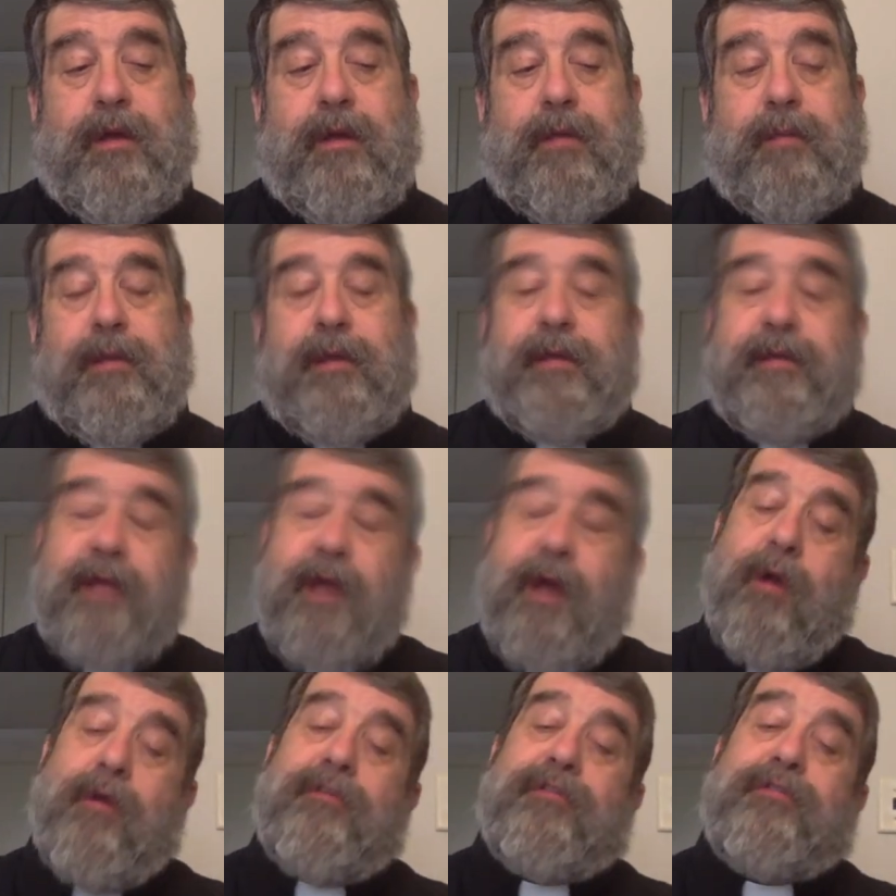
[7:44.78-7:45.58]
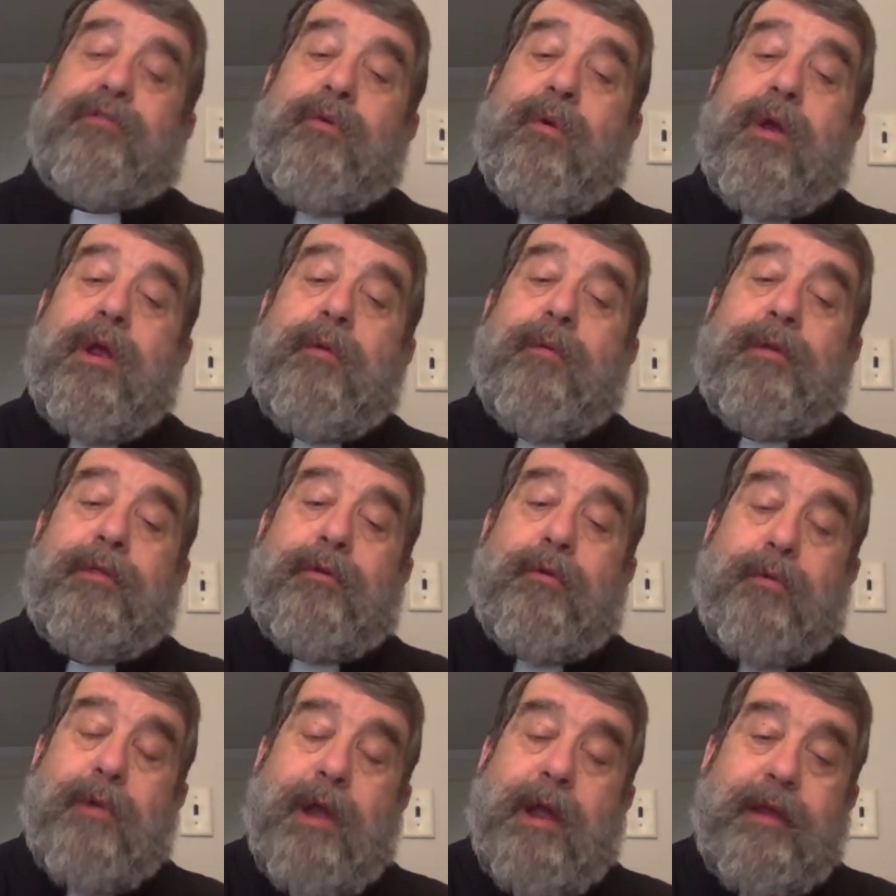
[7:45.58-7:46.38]
Because our story with
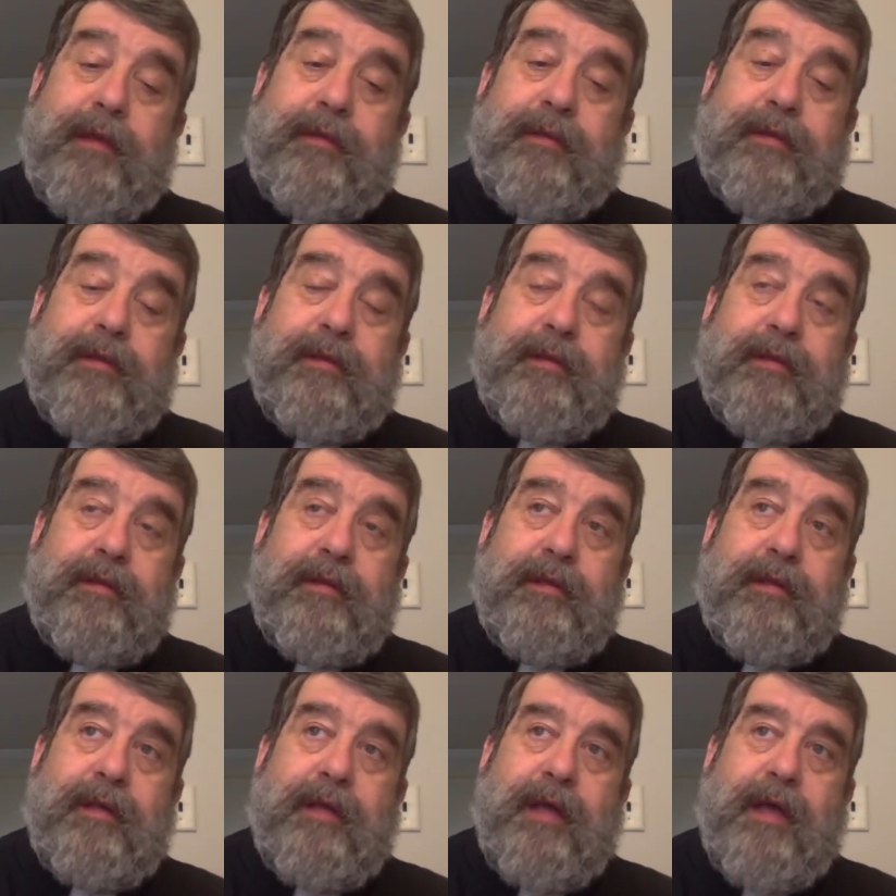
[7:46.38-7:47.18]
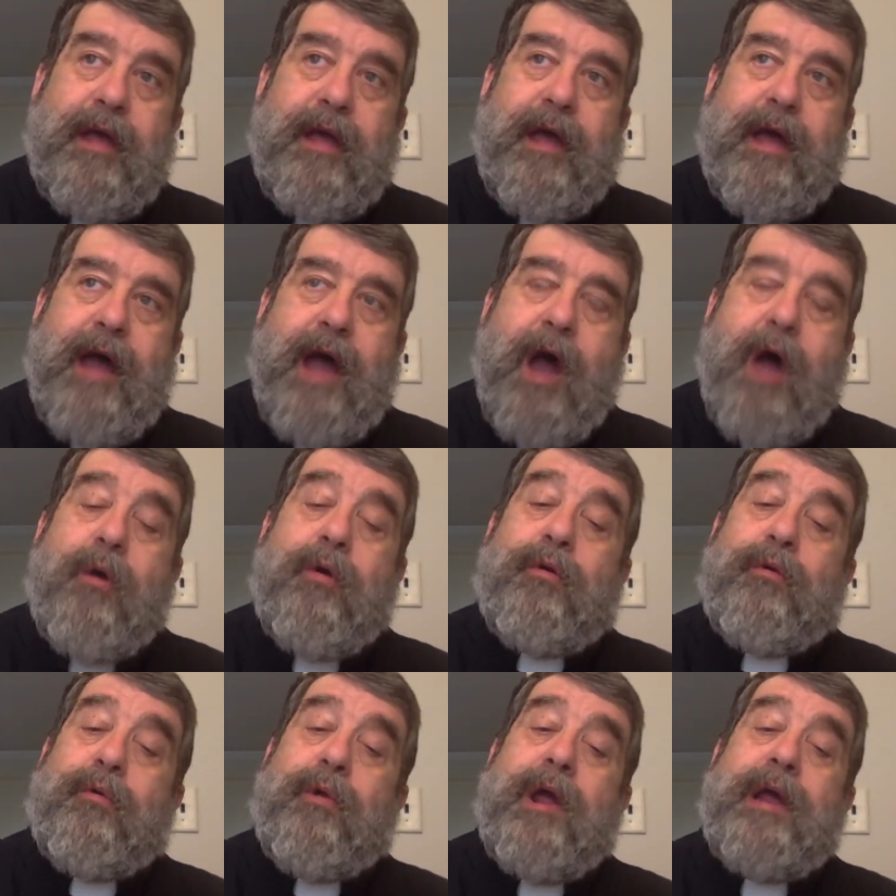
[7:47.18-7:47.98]
Christ, how
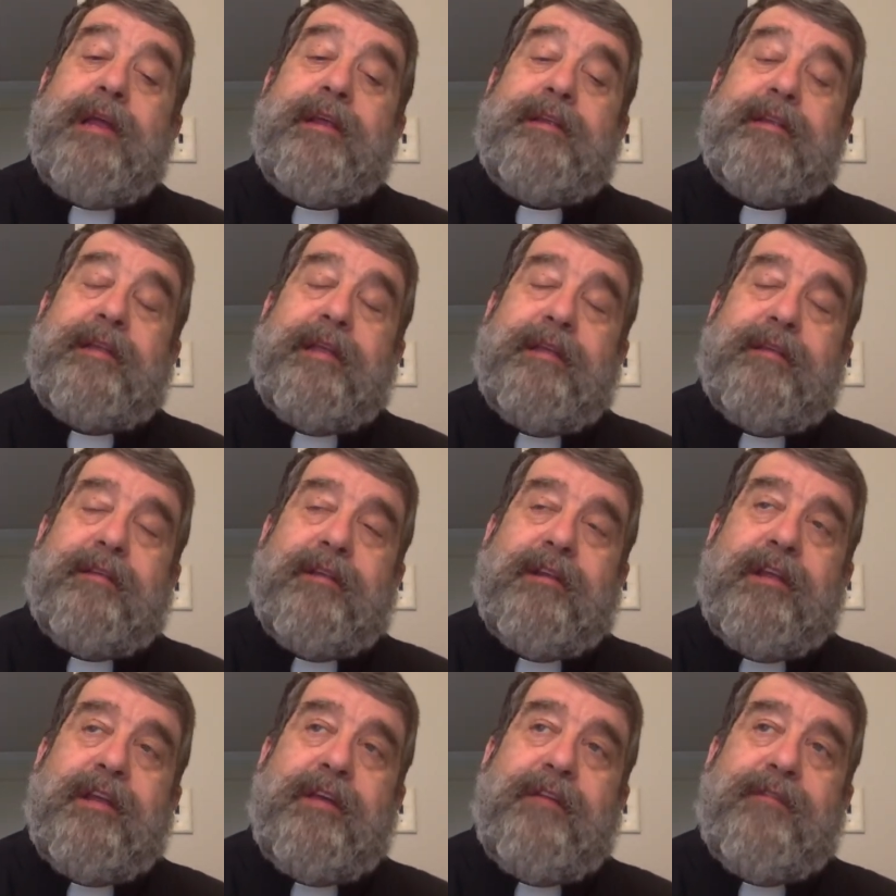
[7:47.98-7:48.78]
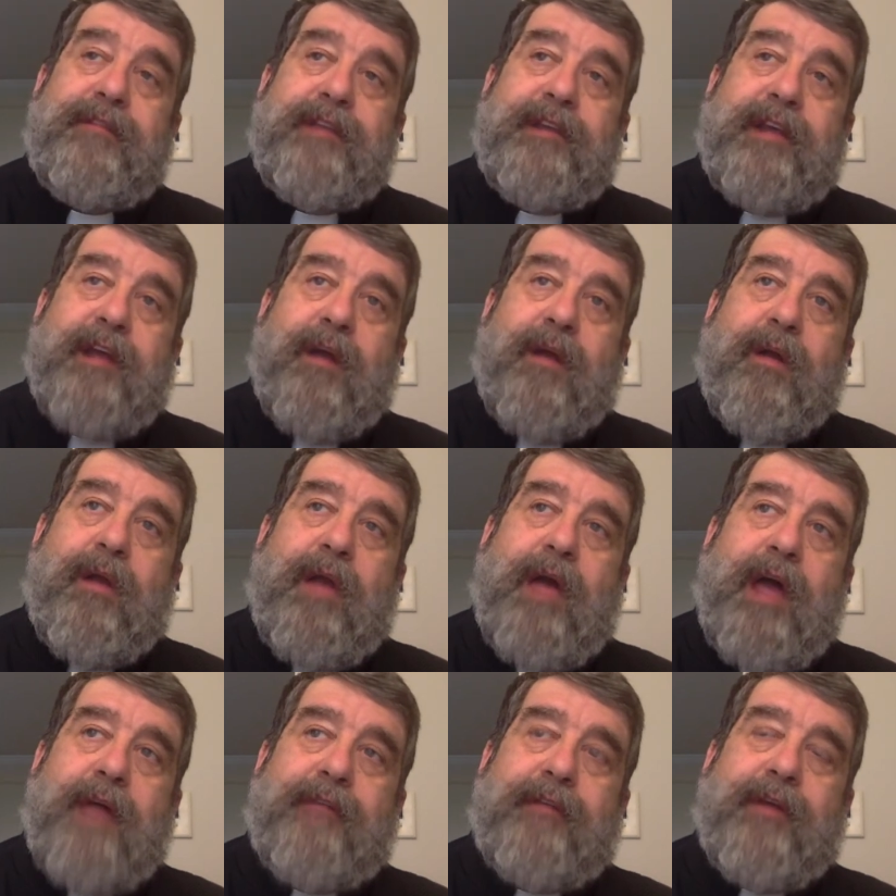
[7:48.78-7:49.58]
Christ has lived in our
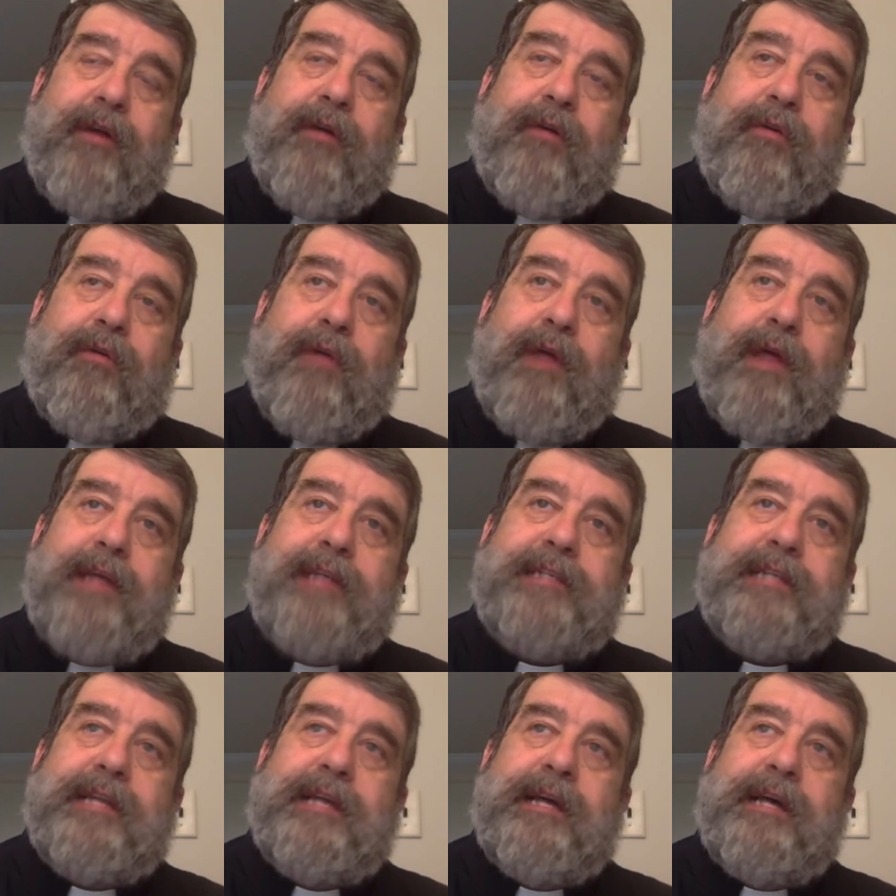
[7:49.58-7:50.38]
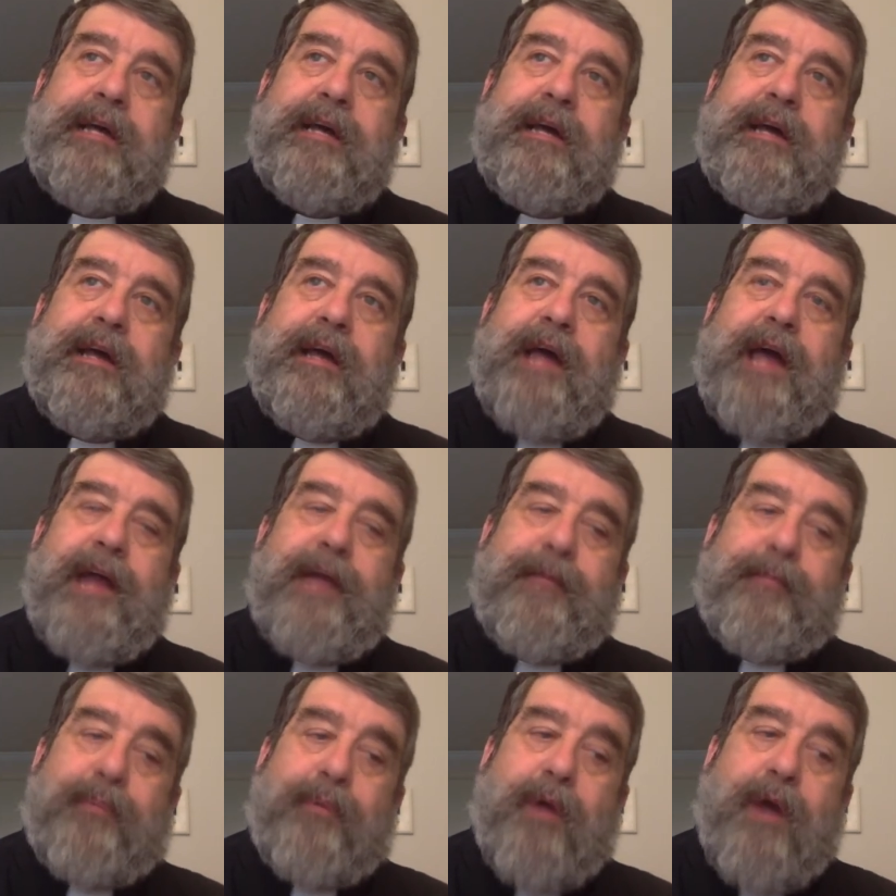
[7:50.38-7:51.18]
lives, how Christ
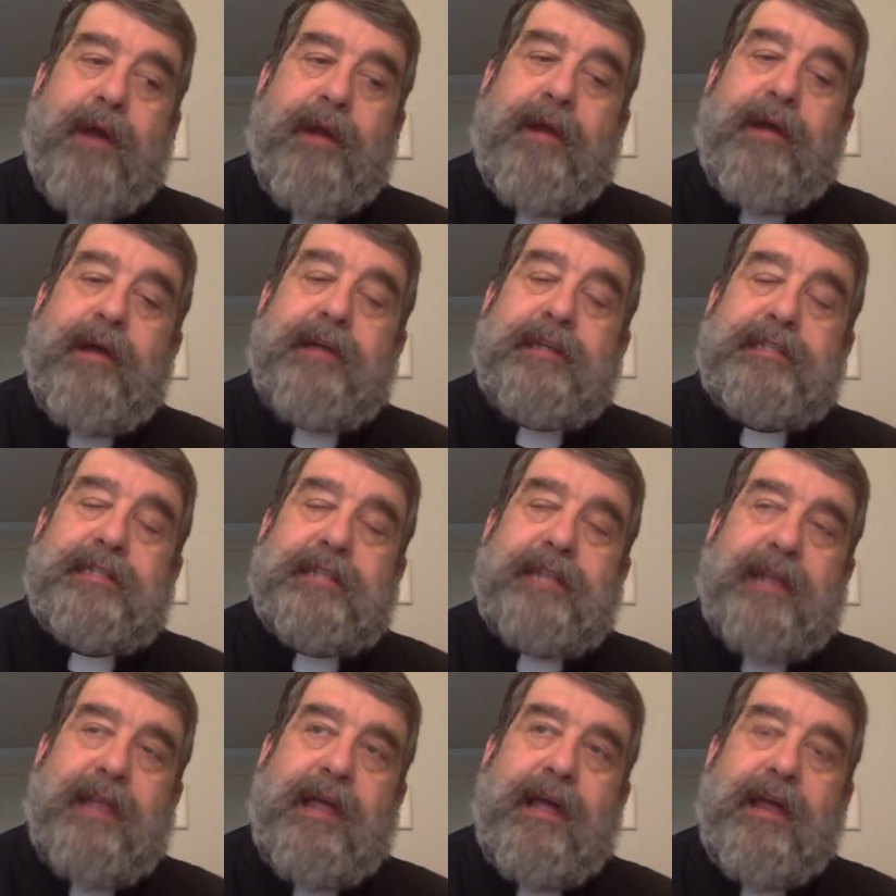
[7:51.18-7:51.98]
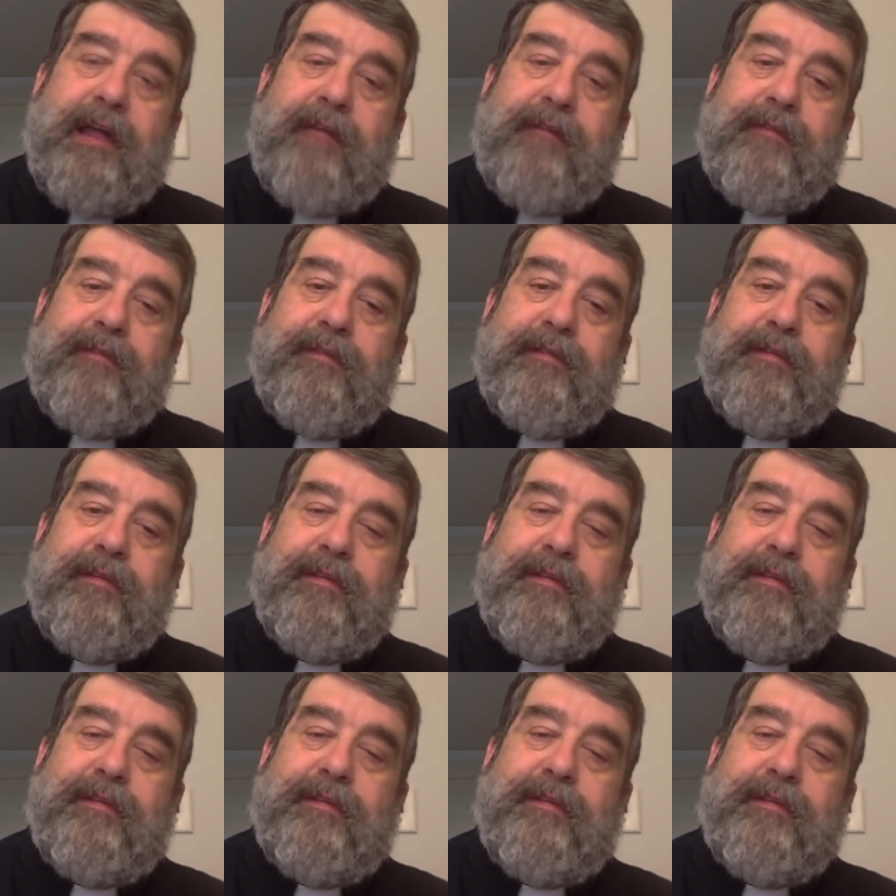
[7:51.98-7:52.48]
had brought us to life,